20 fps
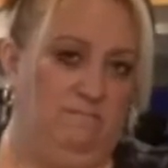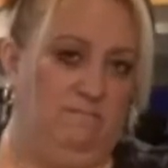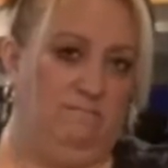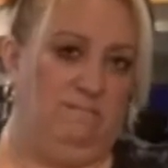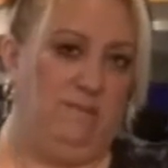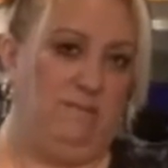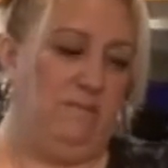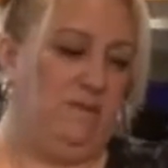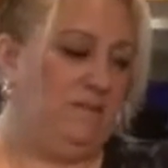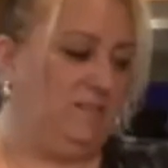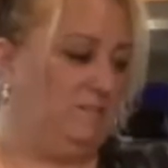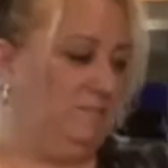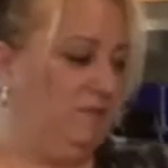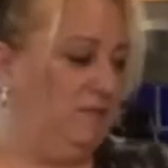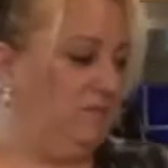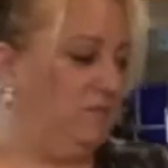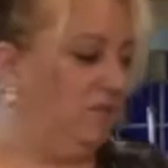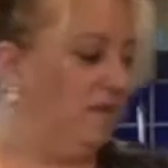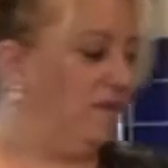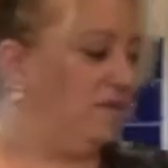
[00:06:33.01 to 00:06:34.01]
Maybe a
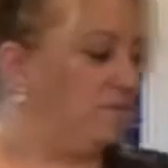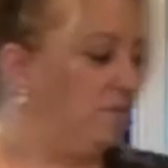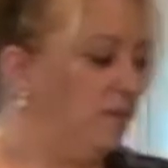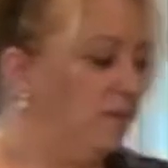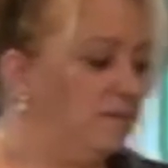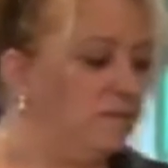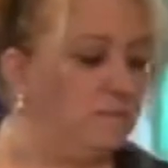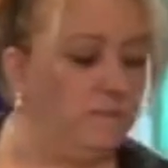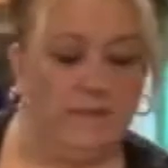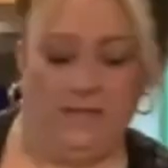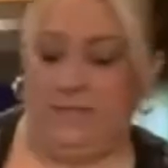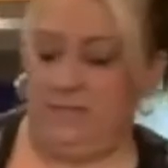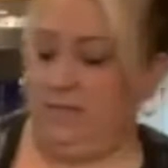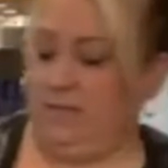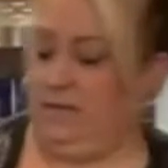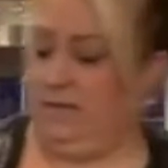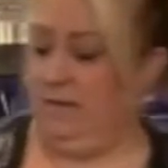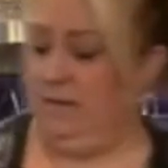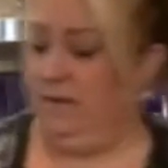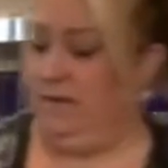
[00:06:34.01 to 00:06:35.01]
smidge less, but it's plenty.
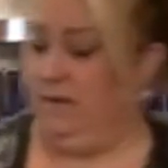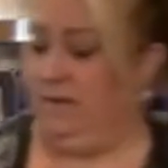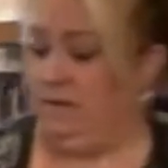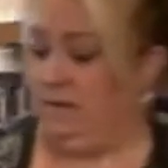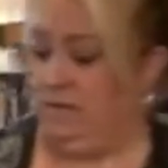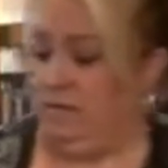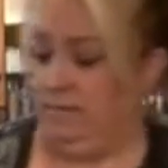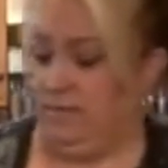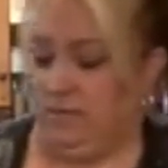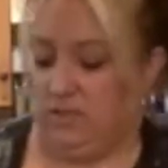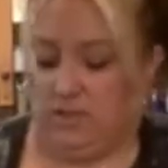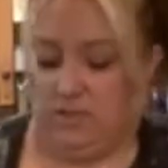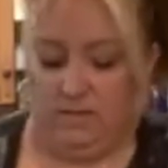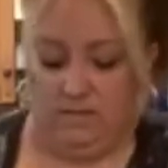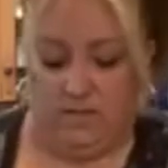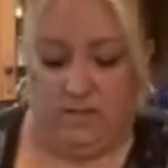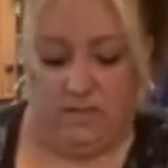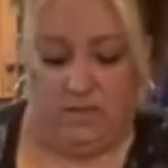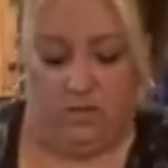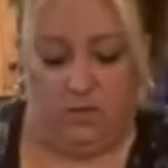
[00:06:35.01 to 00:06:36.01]
So let me just give
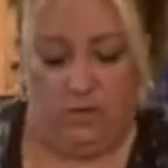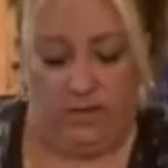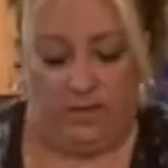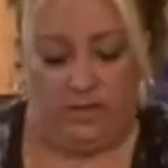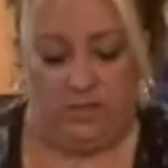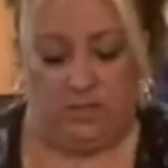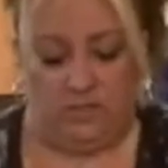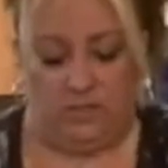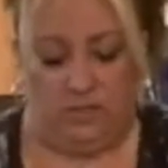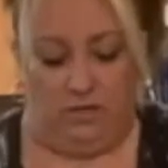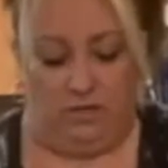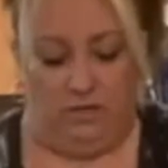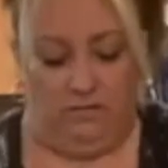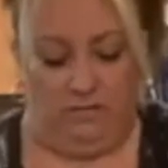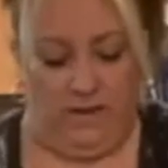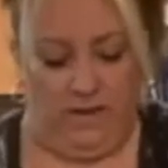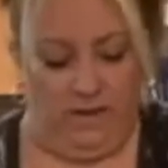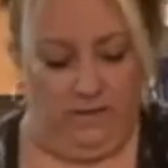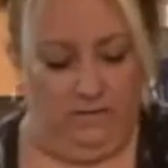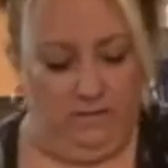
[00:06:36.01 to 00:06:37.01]
this a quick stir
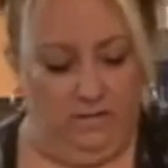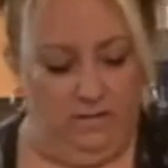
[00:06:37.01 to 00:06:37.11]
around.